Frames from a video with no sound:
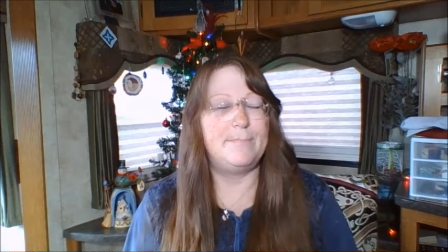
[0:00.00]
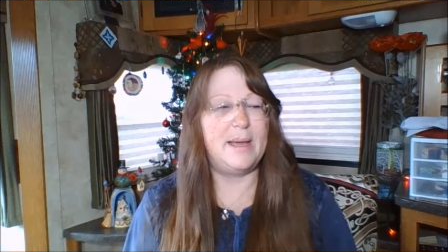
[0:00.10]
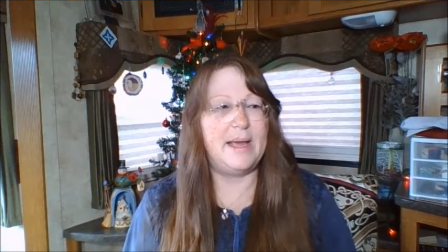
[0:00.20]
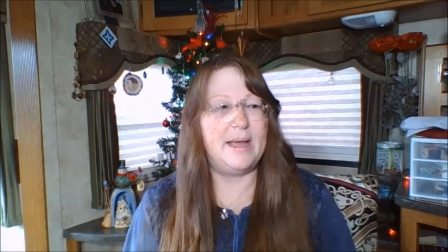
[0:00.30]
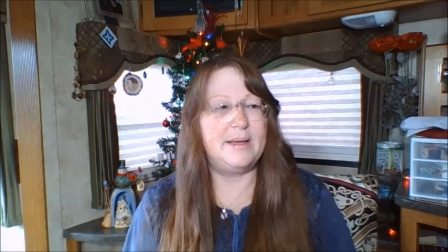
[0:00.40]

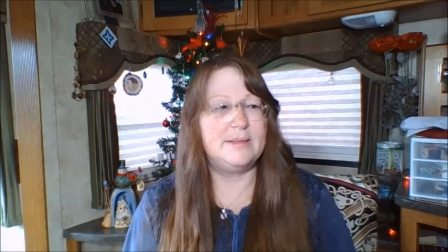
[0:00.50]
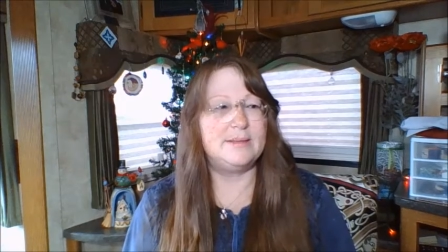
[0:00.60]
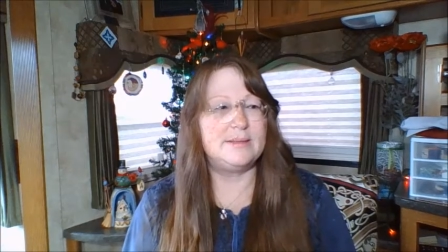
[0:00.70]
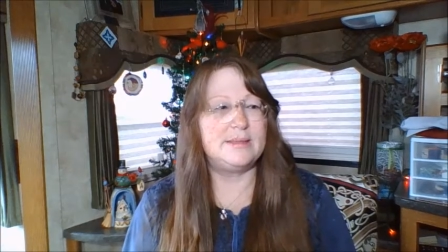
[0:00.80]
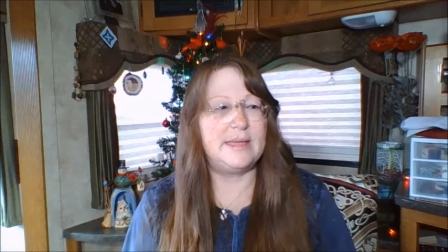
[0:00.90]
Band
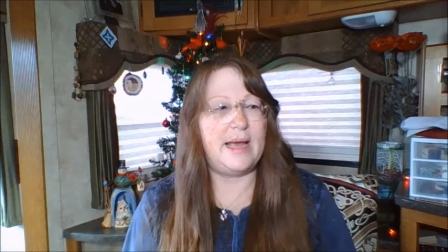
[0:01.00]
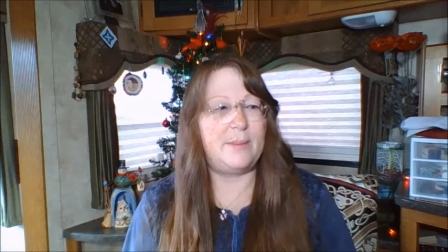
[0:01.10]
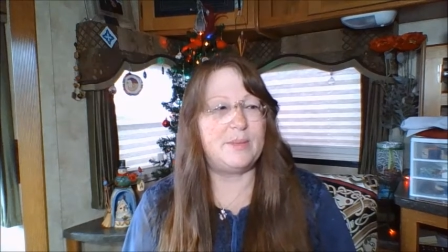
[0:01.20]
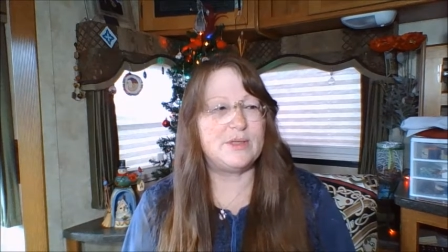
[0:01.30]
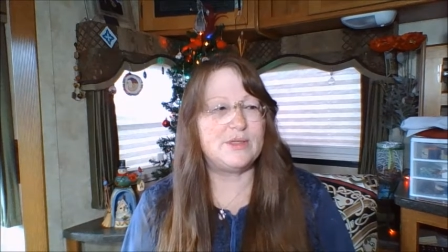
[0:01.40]

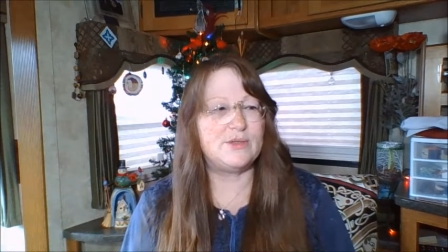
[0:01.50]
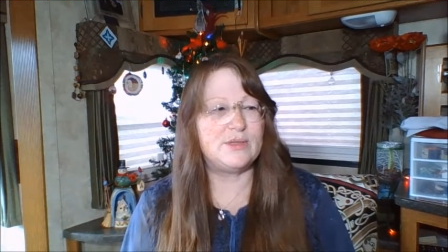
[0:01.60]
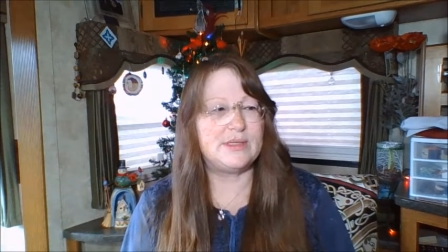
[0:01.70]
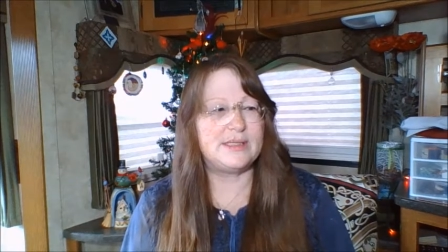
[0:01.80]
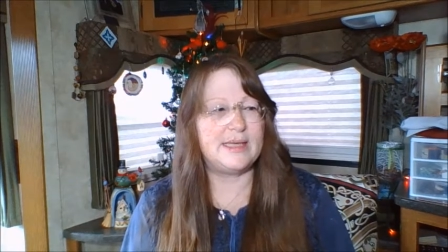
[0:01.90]

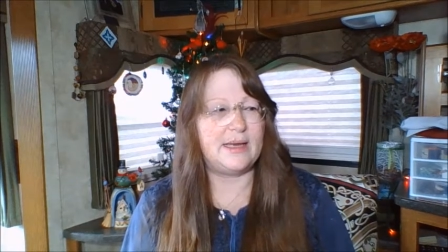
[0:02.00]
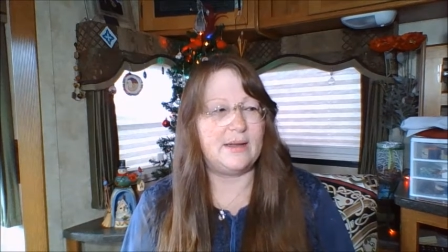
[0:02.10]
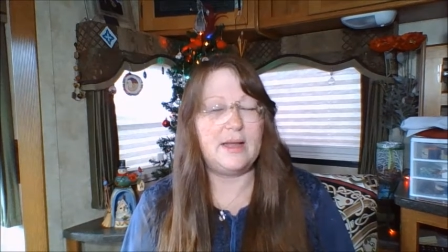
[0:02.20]
Tapestry Cell.